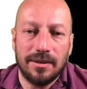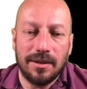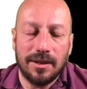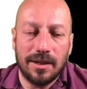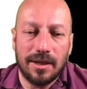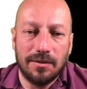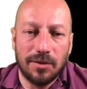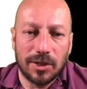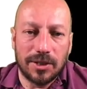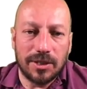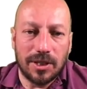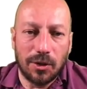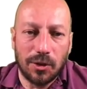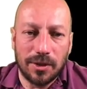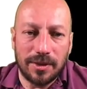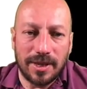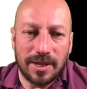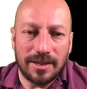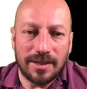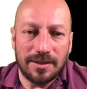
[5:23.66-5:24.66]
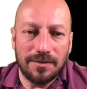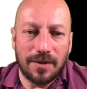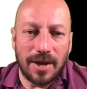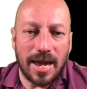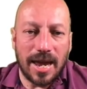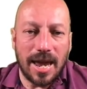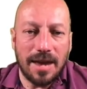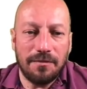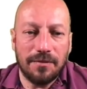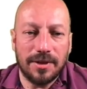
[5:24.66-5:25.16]
I was told that if I
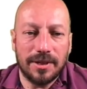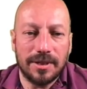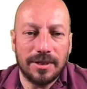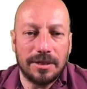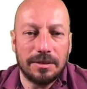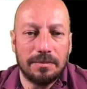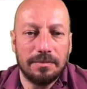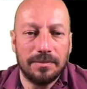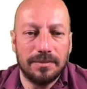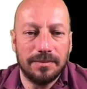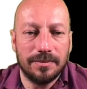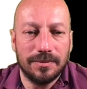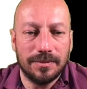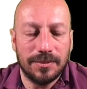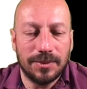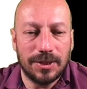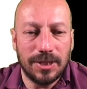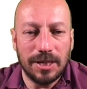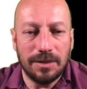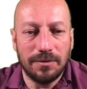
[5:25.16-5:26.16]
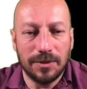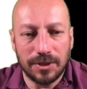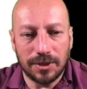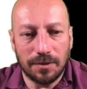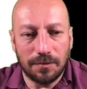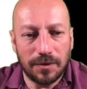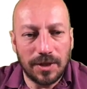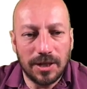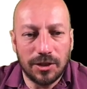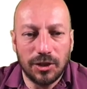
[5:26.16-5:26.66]
have a sequence
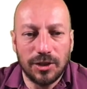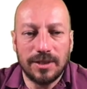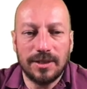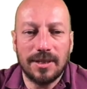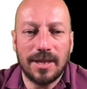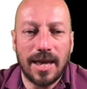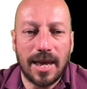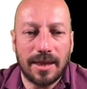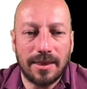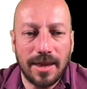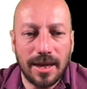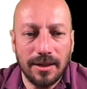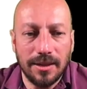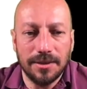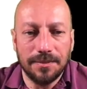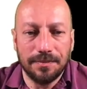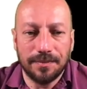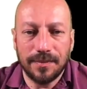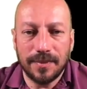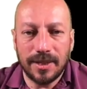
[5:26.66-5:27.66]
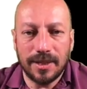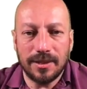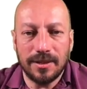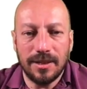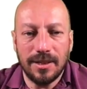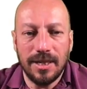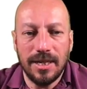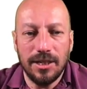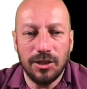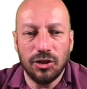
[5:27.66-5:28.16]
of digits like that, then
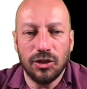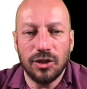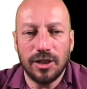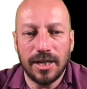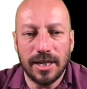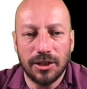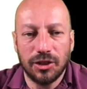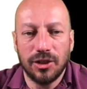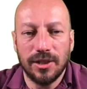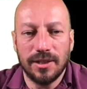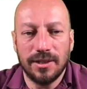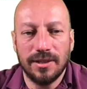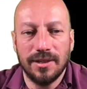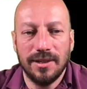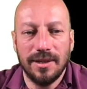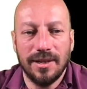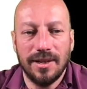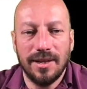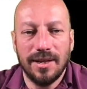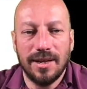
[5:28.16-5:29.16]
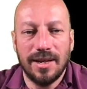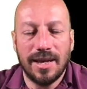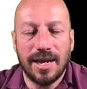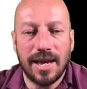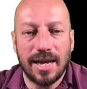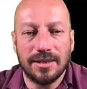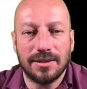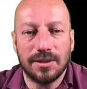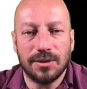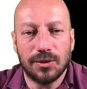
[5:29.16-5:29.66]
each digit
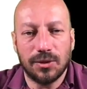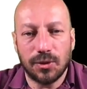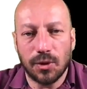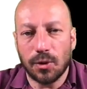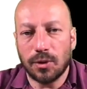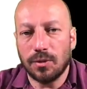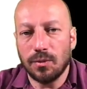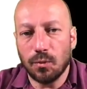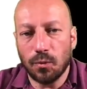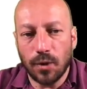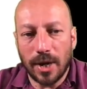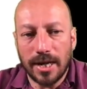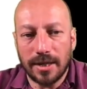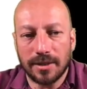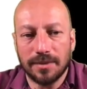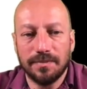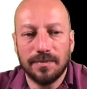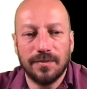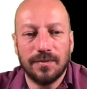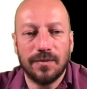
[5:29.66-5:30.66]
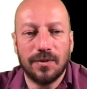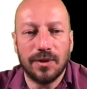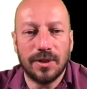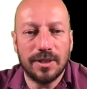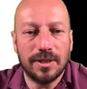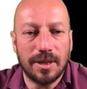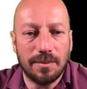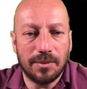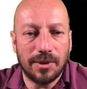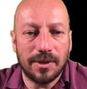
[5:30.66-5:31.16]
has a certain weight. For
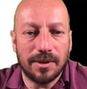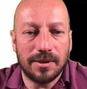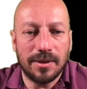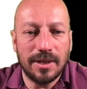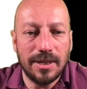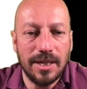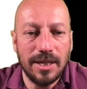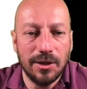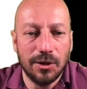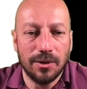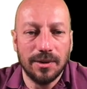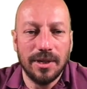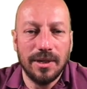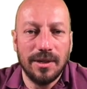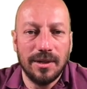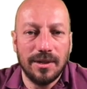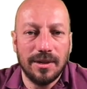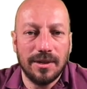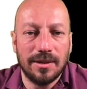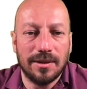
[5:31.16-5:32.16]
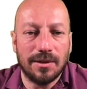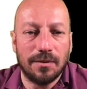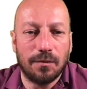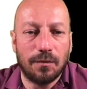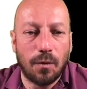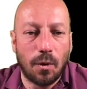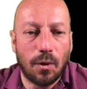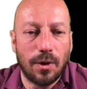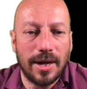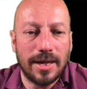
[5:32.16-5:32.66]
example, here the
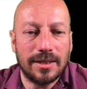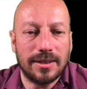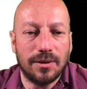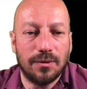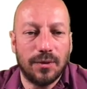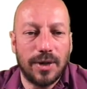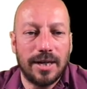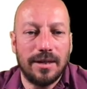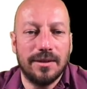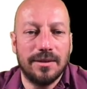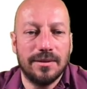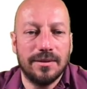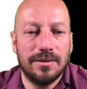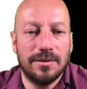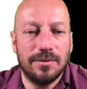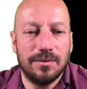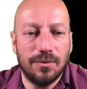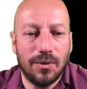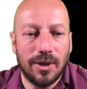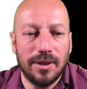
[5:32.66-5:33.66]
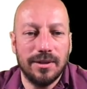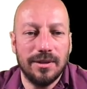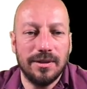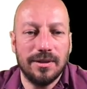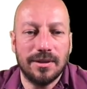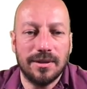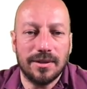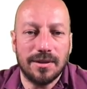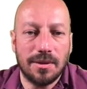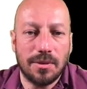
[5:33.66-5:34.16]
4 has the weight 1,
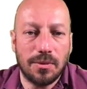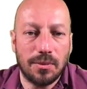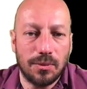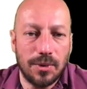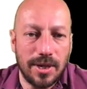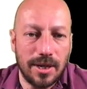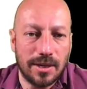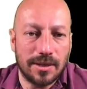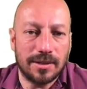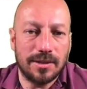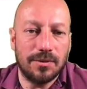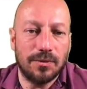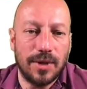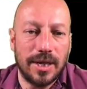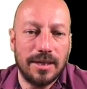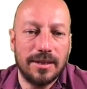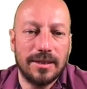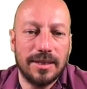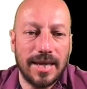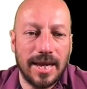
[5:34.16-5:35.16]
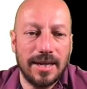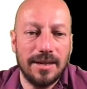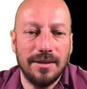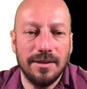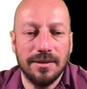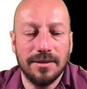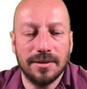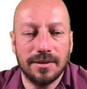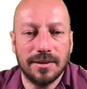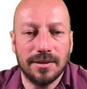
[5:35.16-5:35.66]
the 3 has the weight
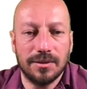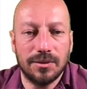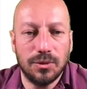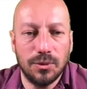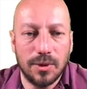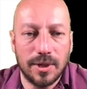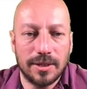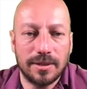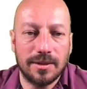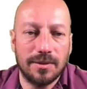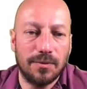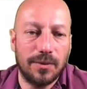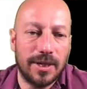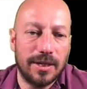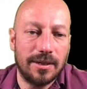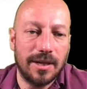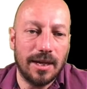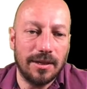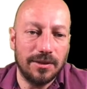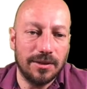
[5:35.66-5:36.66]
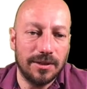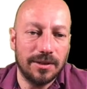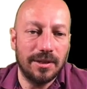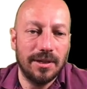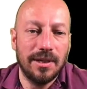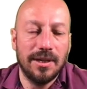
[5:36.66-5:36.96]
10, the 2 has the weight 100,